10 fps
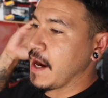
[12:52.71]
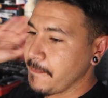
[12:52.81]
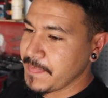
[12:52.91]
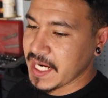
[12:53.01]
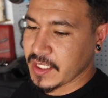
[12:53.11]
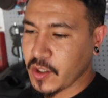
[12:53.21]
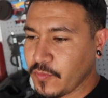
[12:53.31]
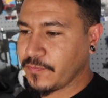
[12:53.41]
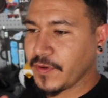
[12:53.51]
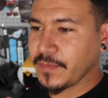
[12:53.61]
right, back
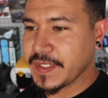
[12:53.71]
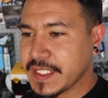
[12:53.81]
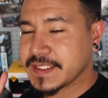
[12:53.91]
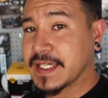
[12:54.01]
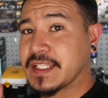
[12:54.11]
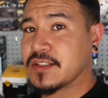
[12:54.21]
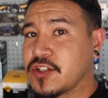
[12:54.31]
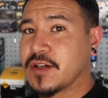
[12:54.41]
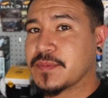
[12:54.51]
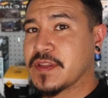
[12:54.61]
home from the second
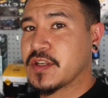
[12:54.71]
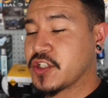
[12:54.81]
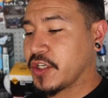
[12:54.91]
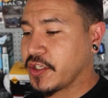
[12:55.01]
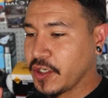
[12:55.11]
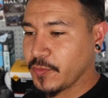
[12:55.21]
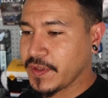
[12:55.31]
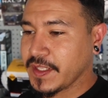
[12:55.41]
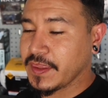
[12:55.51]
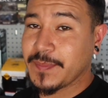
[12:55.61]
trip to the junkyard
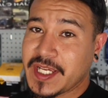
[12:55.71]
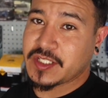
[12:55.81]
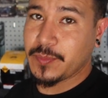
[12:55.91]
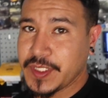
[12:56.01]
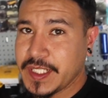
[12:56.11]
within the past couple